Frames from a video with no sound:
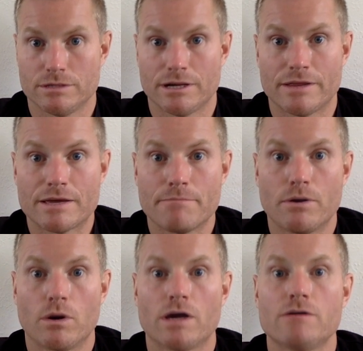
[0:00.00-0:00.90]
You know, they can
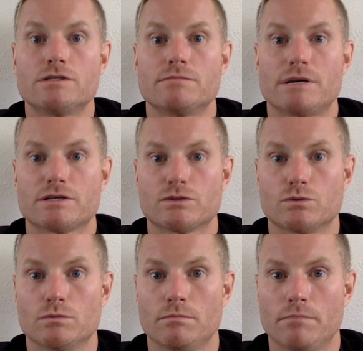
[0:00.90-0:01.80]
build loads of
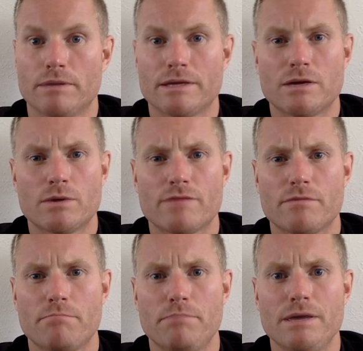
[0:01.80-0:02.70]
muscle, but they don't want to have a
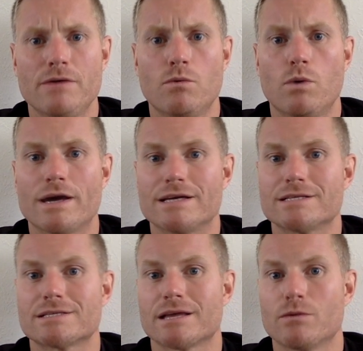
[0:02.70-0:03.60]
big
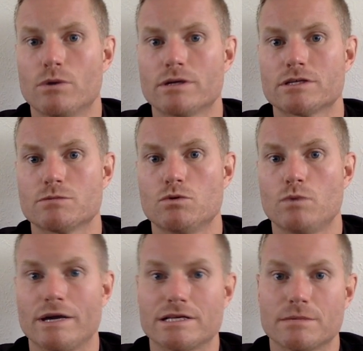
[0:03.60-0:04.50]
waist. They want a small
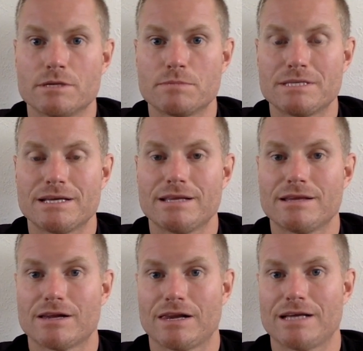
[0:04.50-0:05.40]
waist. I mean, particularly the
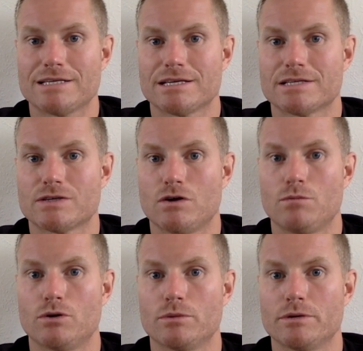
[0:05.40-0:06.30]
classic style
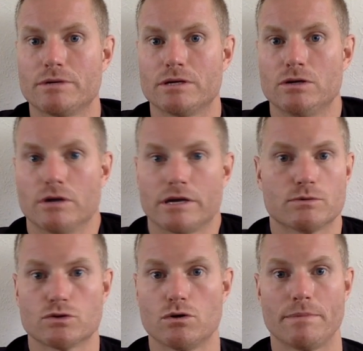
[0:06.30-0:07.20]
bodybuilding look, it
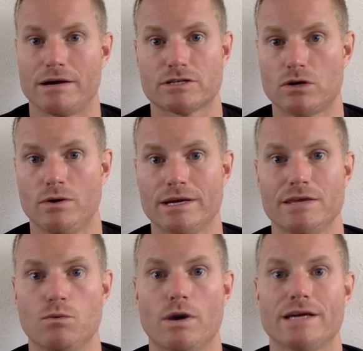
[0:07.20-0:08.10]
was all about tiny
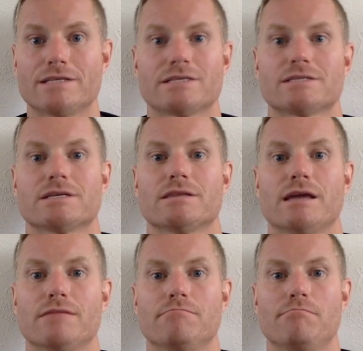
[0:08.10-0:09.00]
waists and
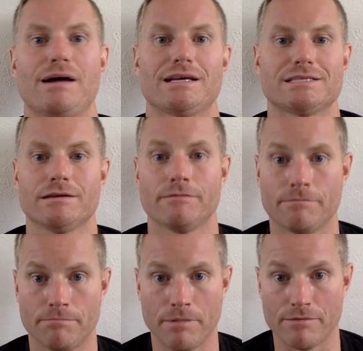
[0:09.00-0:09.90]
then
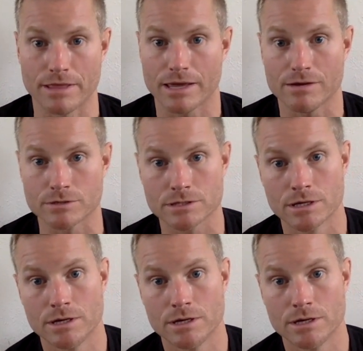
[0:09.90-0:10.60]
massive everything else.